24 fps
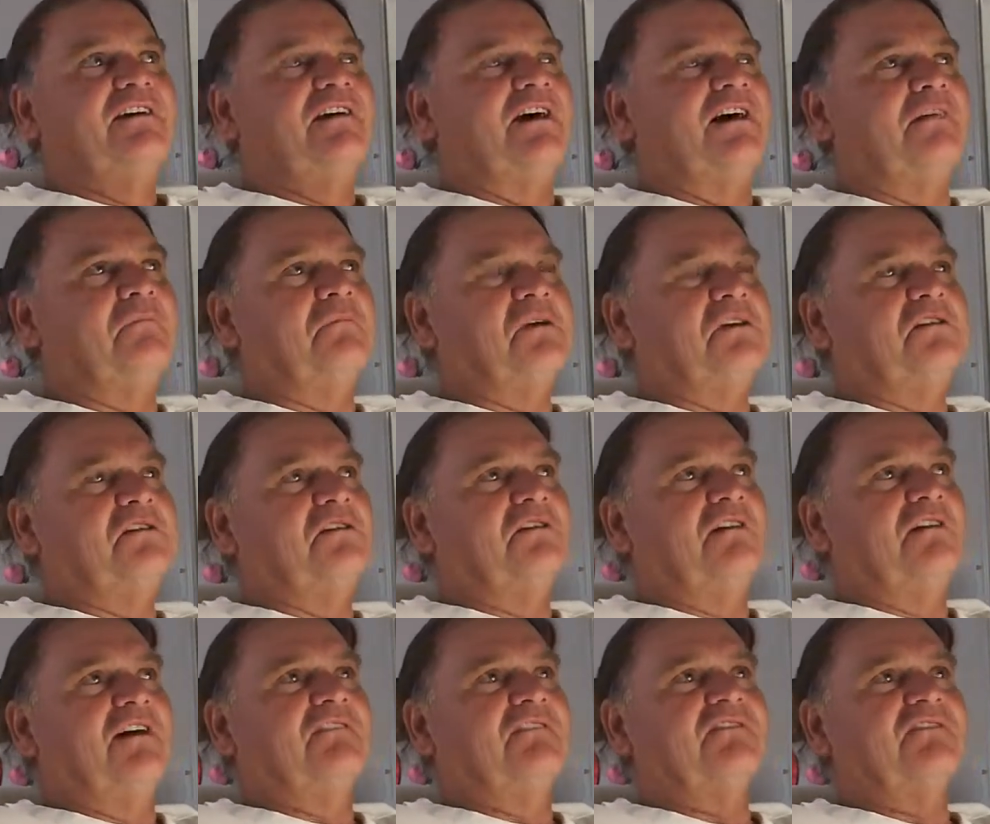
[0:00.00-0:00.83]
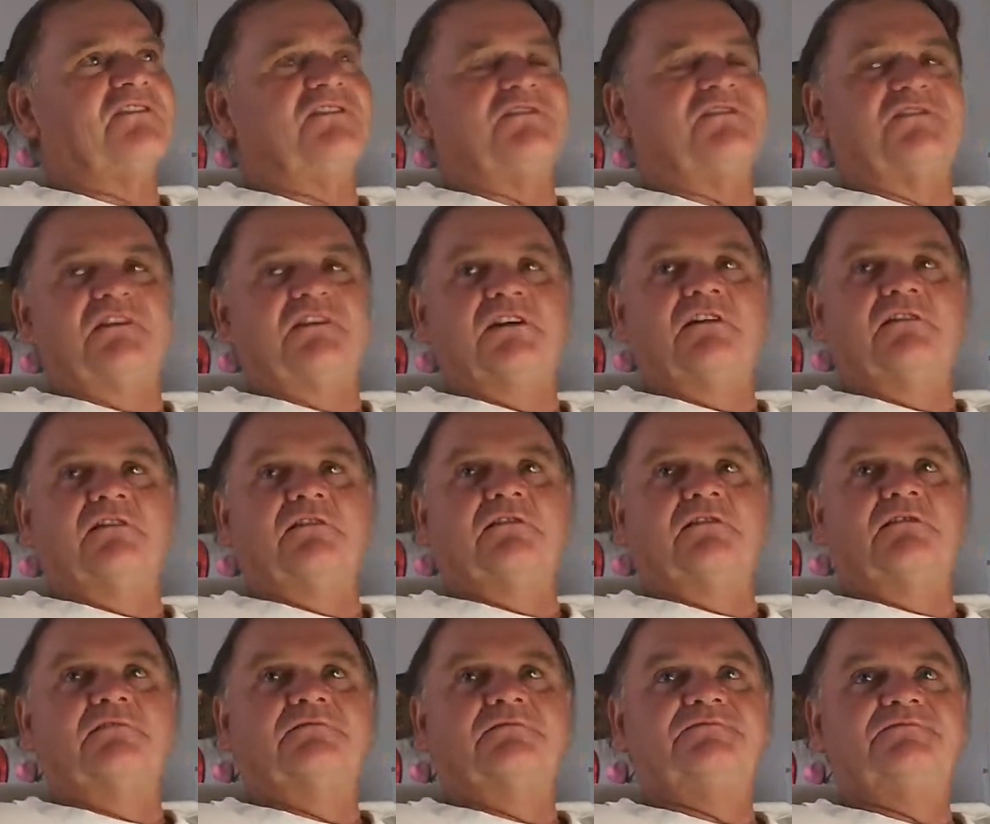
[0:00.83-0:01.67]
I mean, you don't have to
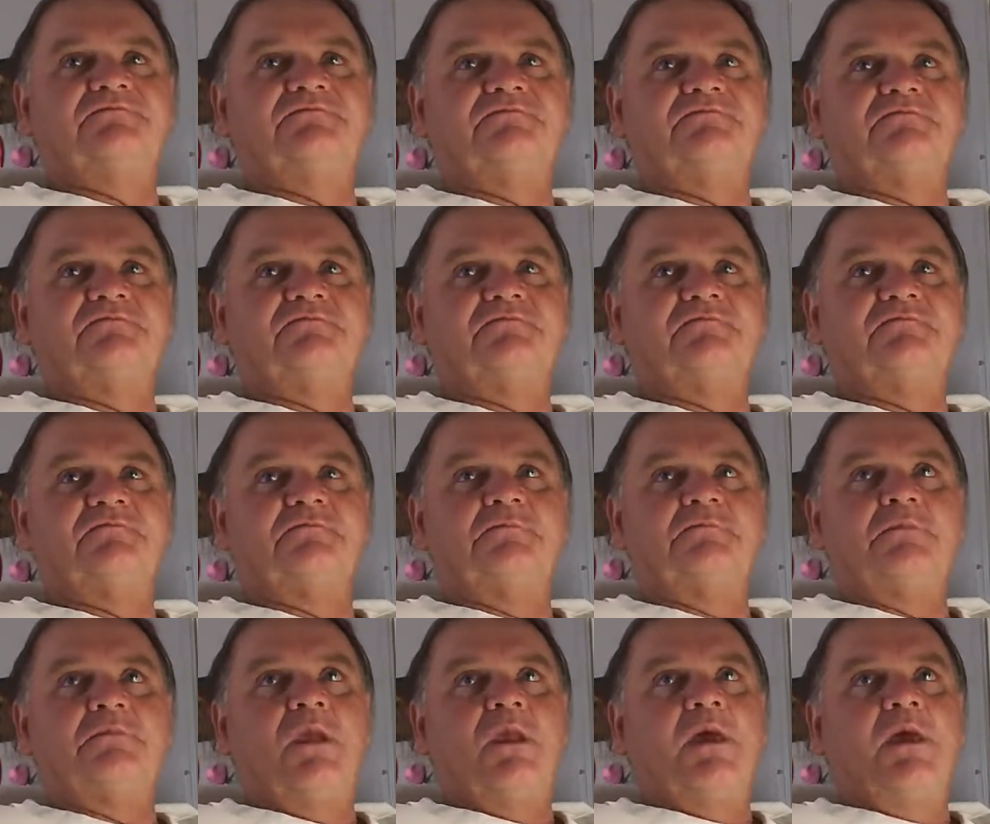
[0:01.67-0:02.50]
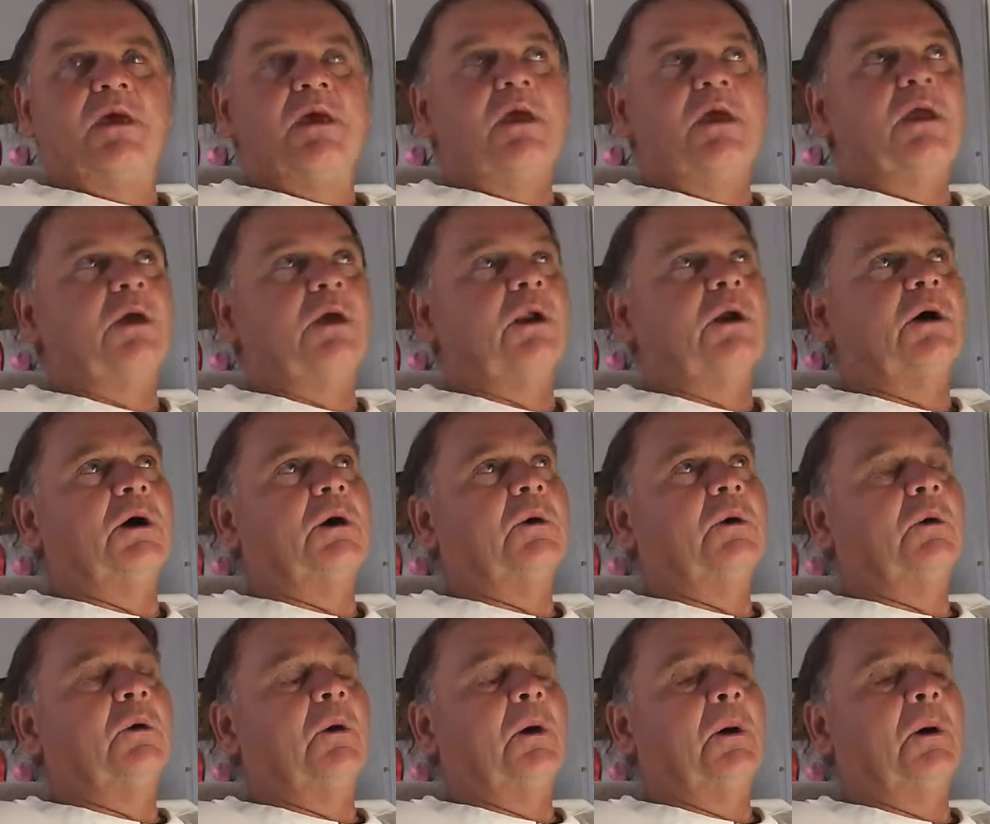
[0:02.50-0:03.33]
steal. You
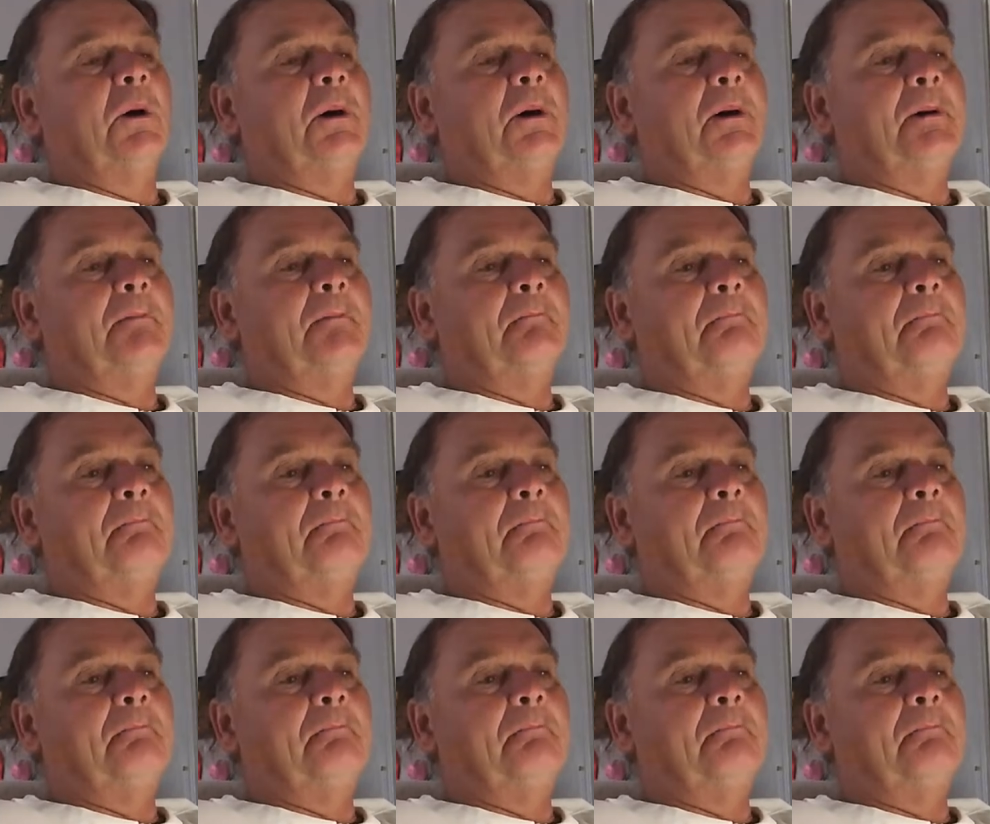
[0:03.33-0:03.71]
know, uh,